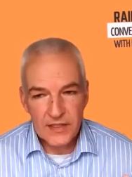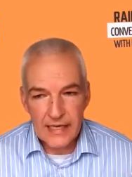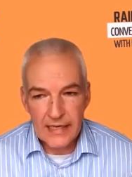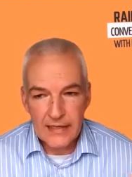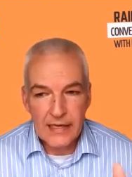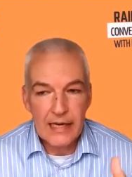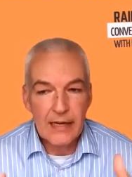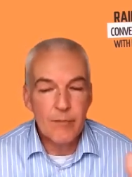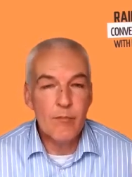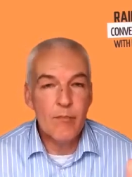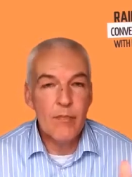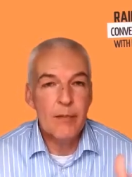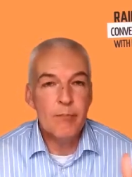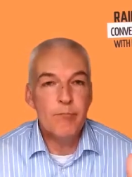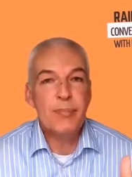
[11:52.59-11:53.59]

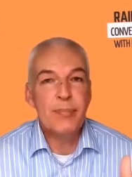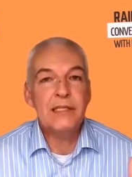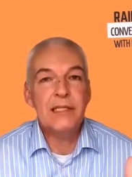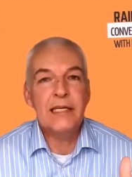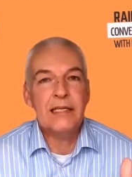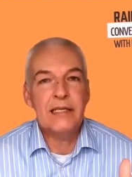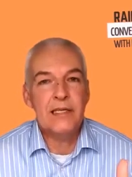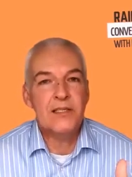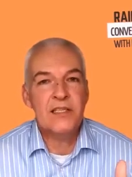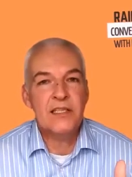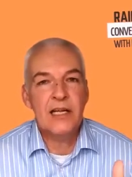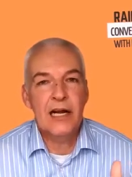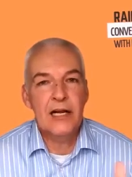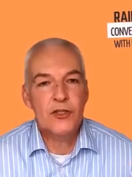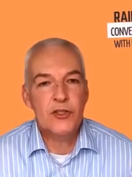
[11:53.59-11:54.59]
in building this
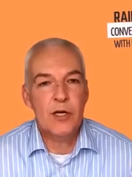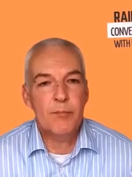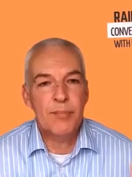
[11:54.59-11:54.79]
culture,